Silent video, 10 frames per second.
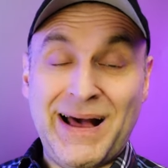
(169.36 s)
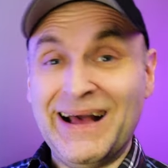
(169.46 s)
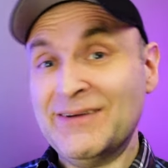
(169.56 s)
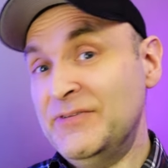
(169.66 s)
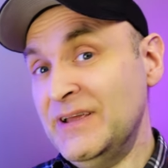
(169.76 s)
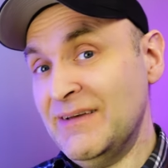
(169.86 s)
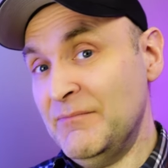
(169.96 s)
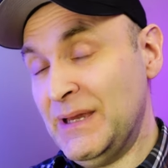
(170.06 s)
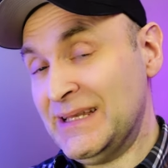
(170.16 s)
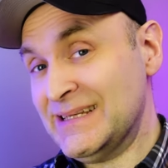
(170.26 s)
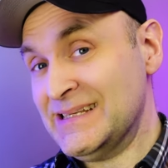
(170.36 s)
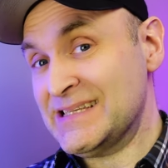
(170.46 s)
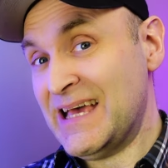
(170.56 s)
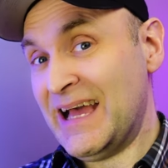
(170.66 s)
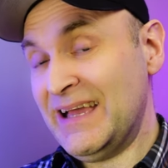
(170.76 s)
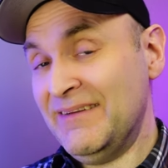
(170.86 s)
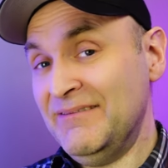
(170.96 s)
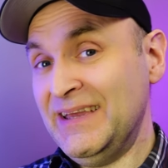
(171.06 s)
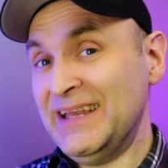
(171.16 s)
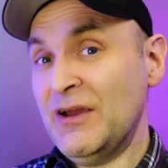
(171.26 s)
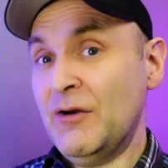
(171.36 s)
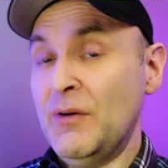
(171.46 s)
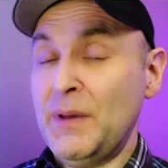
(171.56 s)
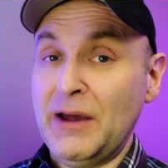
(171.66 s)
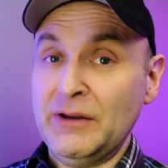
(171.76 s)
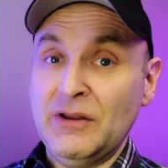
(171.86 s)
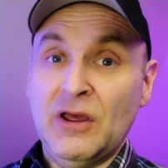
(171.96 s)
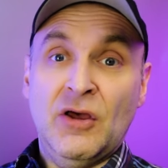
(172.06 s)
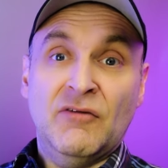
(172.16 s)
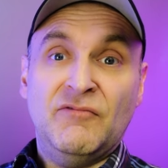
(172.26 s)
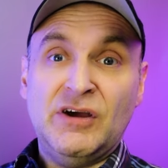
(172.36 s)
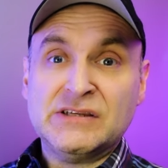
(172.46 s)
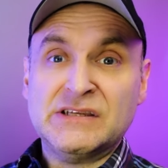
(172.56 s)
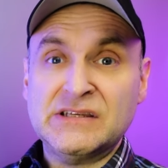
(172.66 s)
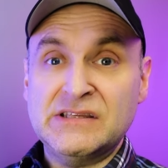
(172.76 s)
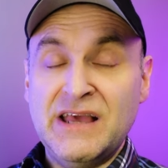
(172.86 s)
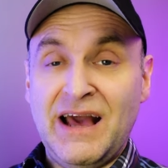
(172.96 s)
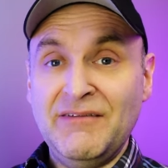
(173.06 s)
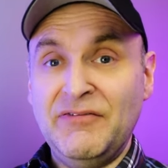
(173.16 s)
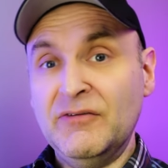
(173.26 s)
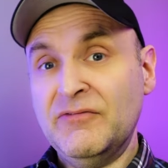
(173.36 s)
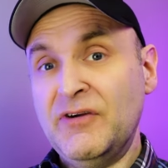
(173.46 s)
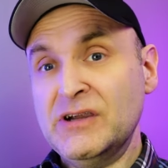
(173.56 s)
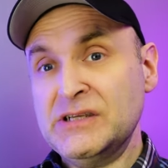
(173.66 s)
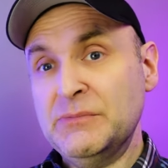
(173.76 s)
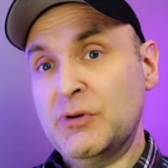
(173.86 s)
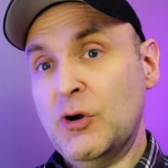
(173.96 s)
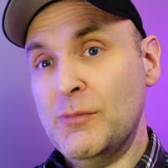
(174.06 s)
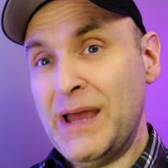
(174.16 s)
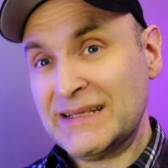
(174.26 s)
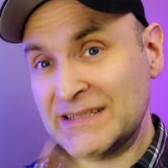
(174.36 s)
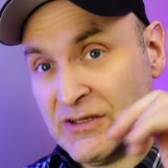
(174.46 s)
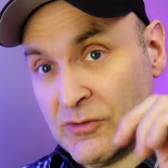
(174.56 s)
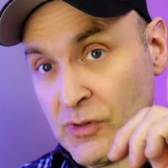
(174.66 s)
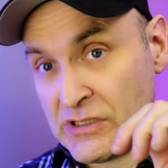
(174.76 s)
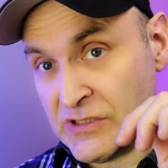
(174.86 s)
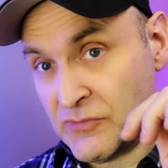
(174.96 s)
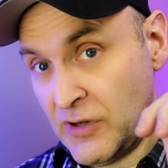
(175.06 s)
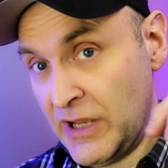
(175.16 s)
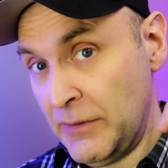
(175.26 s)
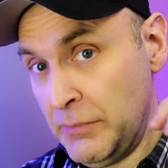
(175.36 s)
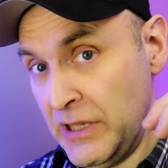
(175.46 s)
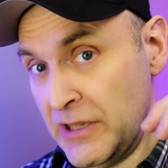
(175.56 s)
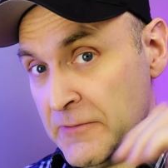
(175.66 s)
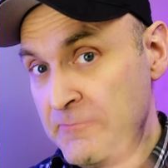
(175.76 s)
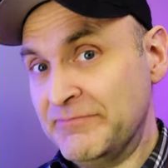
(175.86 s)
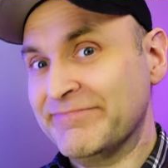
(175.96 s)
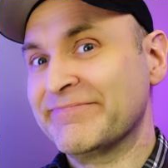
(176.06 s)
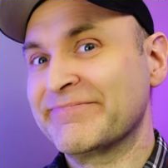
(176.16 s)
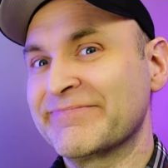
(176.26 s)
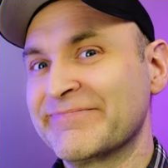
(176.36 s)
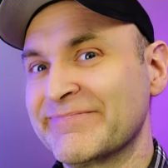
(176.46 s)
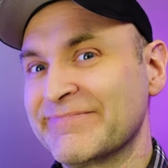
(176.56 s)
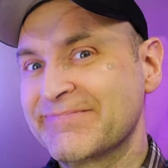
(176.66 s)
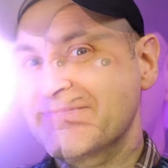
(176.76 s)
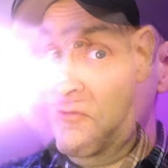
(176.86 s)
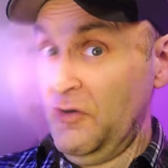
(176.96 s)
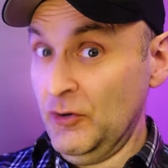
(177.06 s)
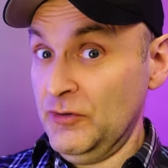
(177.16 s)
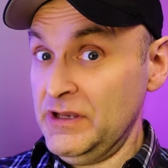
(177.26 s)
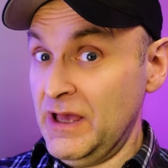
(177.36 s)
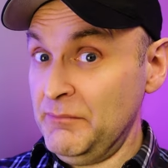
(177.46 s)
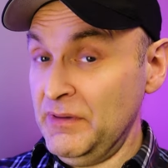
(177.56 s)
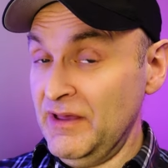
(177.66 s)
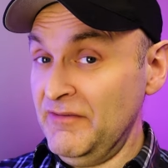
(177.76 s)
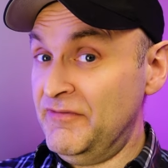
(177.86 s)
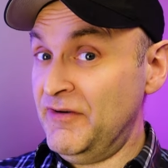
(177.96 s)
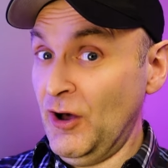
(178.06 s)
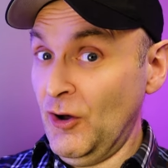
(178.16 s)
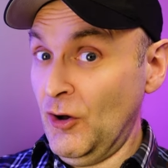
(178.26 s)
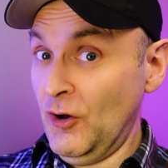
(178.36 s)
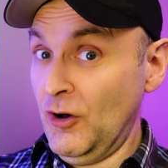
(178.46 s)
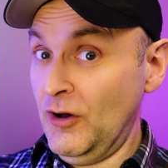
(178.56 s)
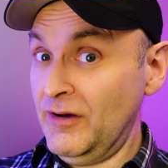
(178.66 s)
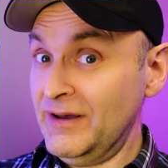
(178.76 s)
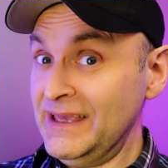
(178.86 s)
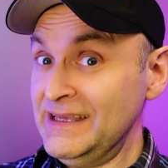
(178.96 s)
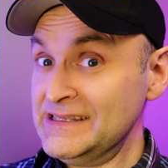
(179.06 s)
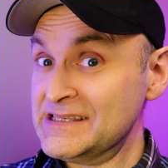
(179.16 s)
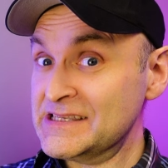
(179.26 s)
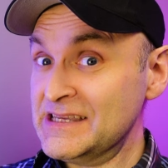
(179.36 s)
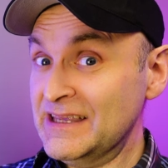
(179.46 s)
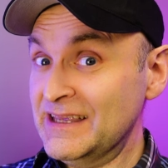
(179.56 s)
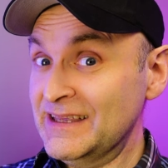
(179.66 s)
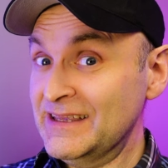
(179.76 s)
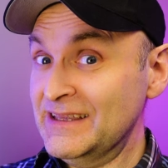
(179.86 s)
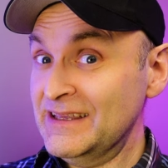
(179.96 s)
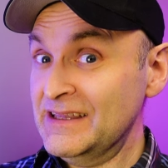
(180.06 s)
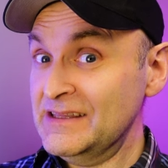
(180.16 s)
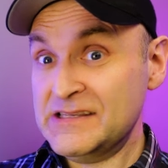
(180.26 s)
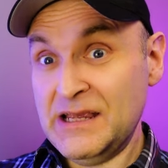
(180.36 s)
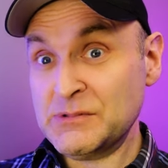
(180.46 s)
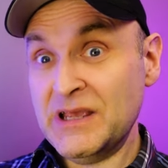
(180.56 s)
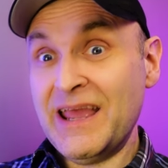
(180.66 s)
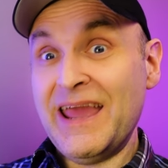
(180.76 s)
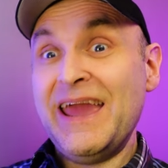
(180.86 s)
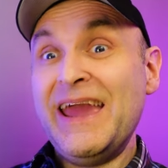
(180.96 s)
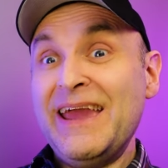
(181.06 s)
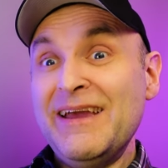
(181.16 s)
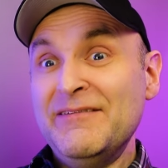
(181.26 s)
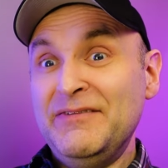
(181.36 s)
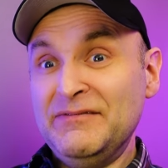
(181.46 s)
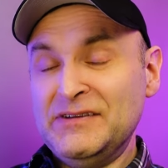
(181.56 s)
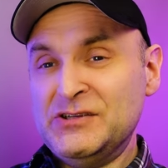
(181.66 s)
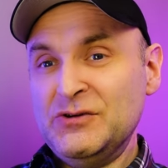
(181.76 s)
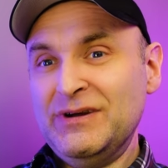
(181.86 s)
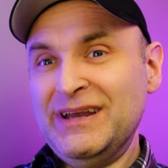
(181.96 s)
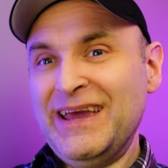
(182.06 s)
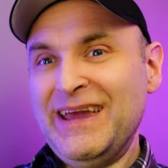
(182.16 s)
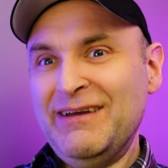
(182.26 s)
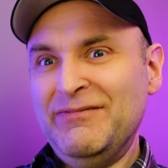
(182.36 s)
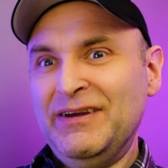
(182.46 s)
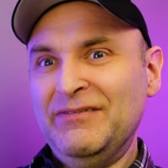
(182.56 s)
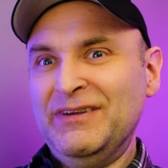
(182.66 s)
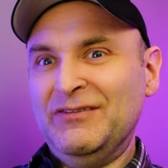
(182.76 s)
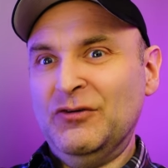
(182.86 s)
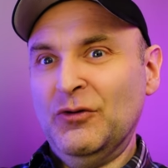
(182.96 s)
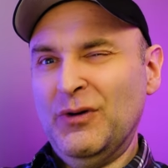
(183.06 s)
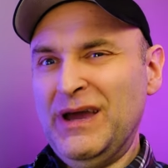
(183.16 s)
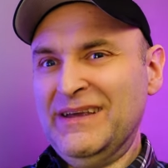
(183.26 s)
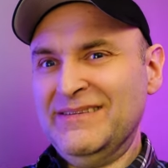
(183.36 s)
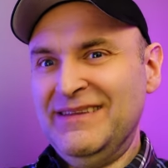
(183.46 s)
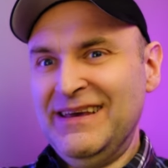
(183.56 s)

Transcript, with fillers: Mark III, I've made an entire video about it versus the iPhone 13 Pro Max and you watch it right up here. Phone number 4 is the Samsung A52 and A52S.